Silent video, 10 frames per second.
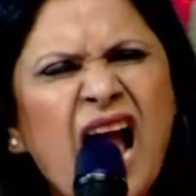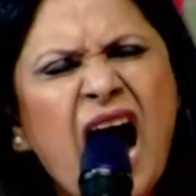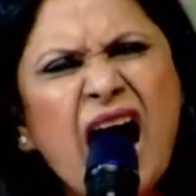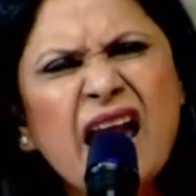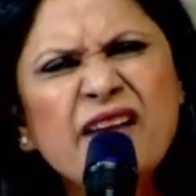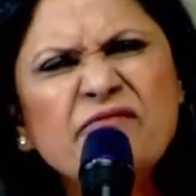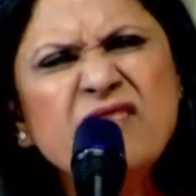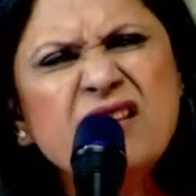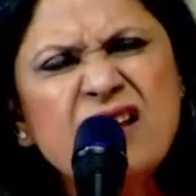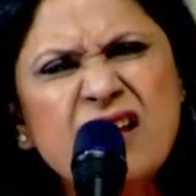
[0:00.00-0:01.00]
I have
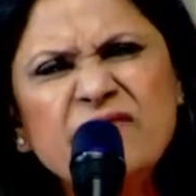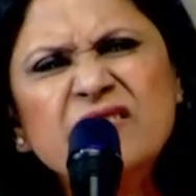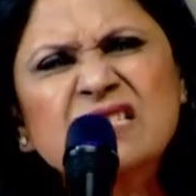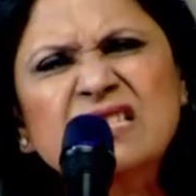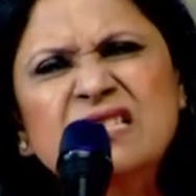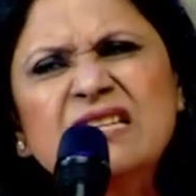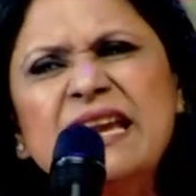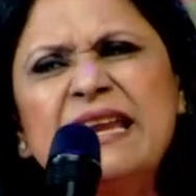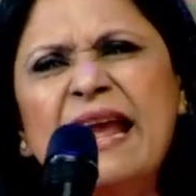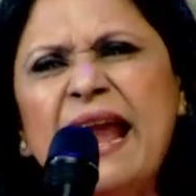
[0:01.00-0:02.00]
never
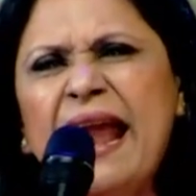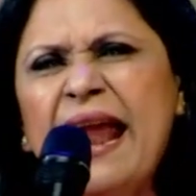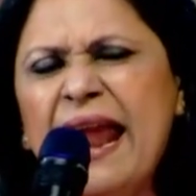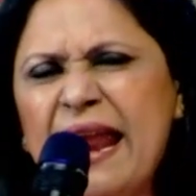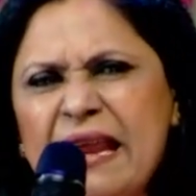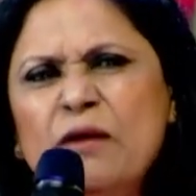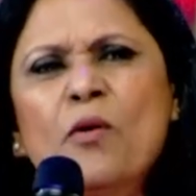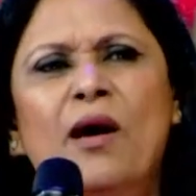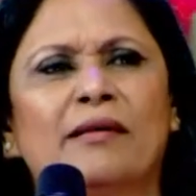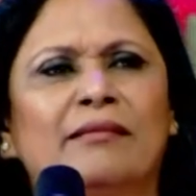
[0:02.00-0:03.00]
seen anyone